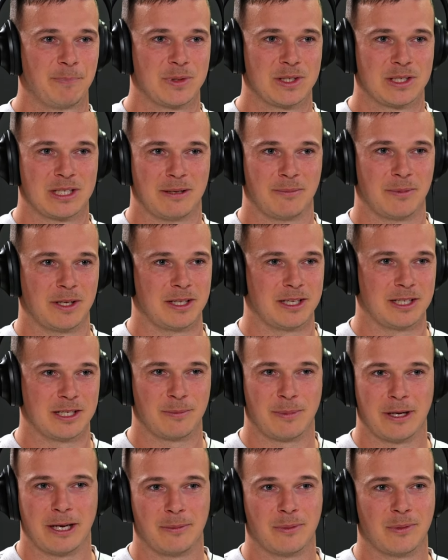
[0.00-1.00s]
So there's
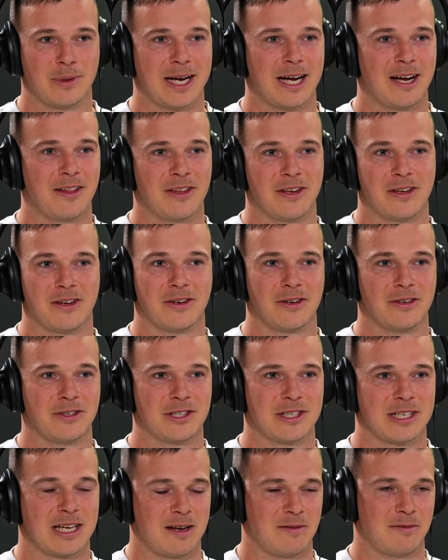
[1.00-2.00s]
a people out there who
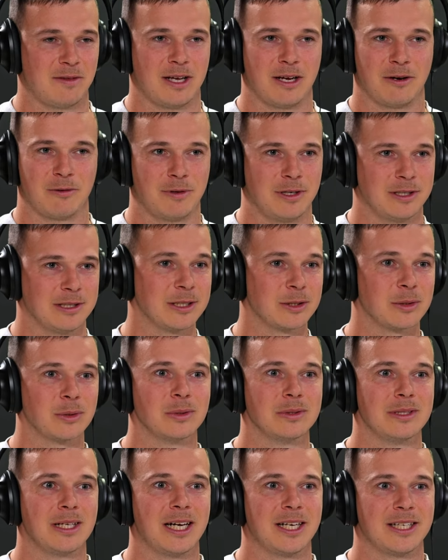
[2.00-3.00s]
just have like really
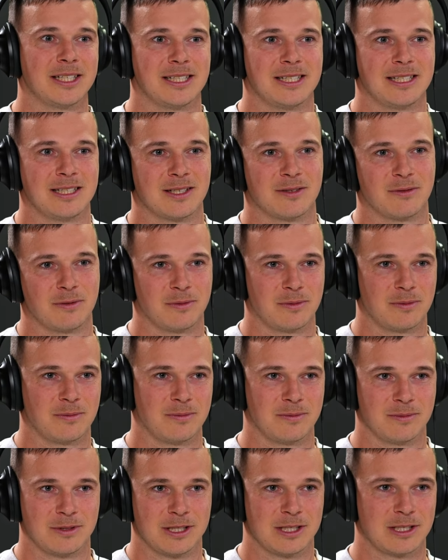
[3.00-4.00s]
cool ideas,
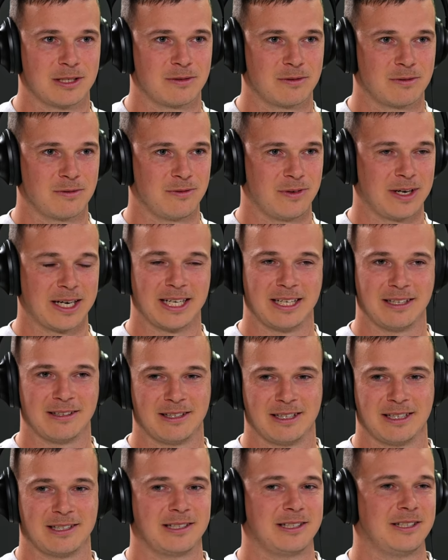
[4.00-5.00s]
uh-huh. just funny
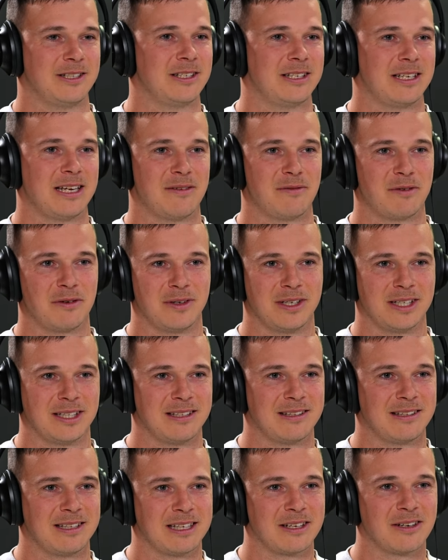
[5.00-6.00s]
things that you'd never
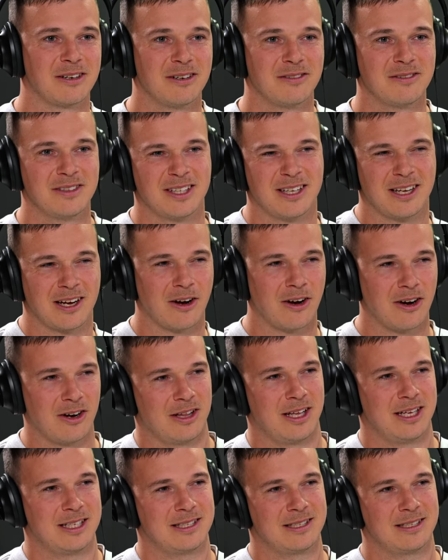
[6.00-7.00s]
really think of. And like, oh,
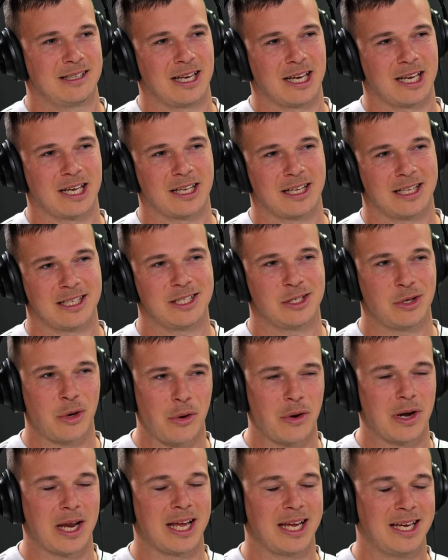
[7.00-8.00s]
that's like that's
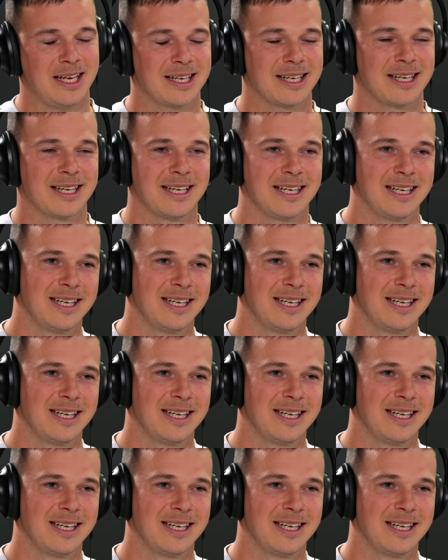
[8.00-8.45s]
unique.